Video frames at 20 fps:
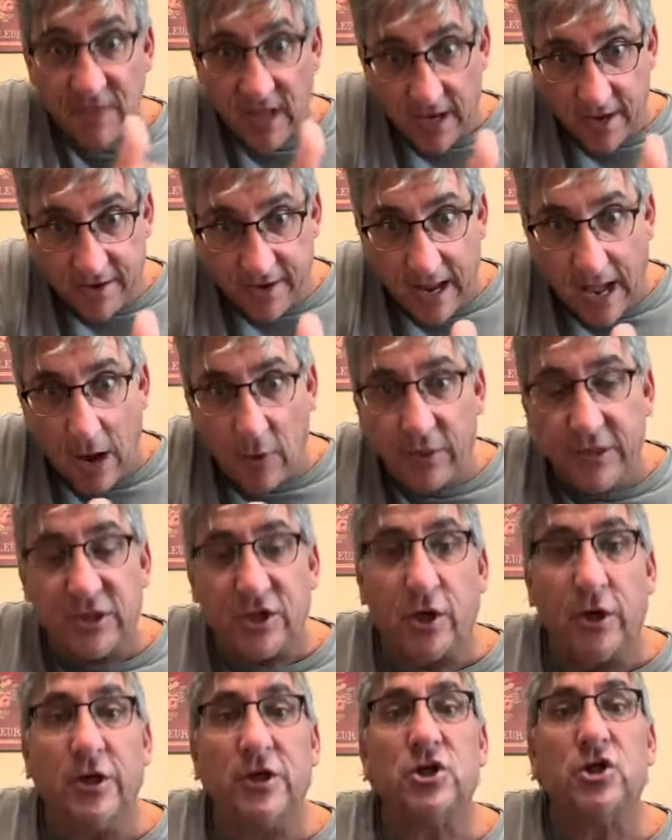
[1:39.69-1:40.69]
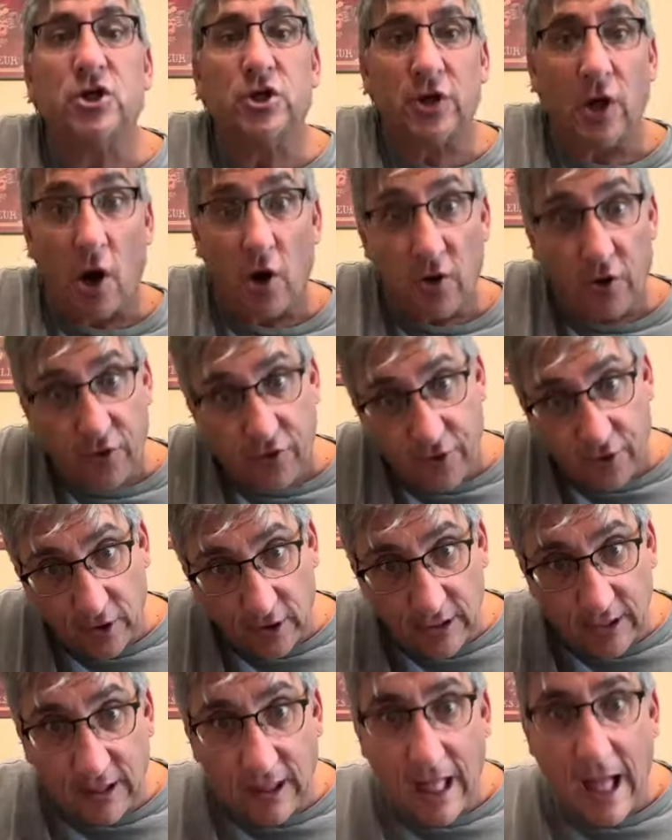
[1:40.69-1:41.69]
and now he's going to start the
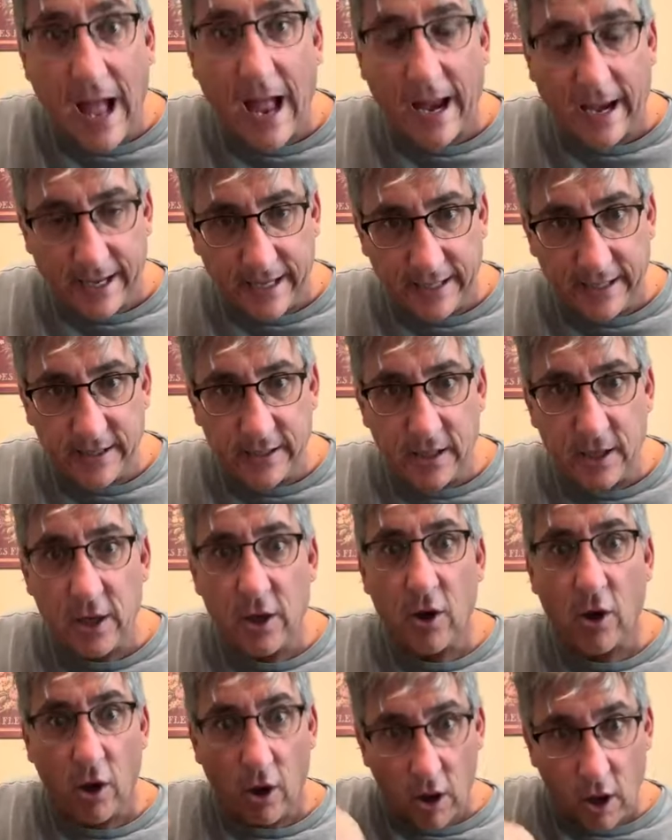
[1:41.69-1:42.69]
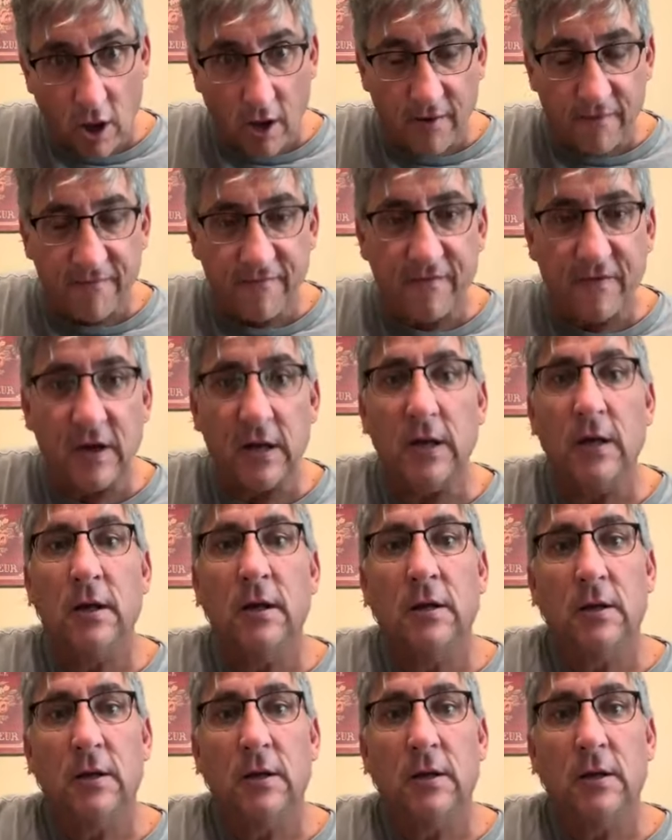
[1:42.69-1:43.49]
line of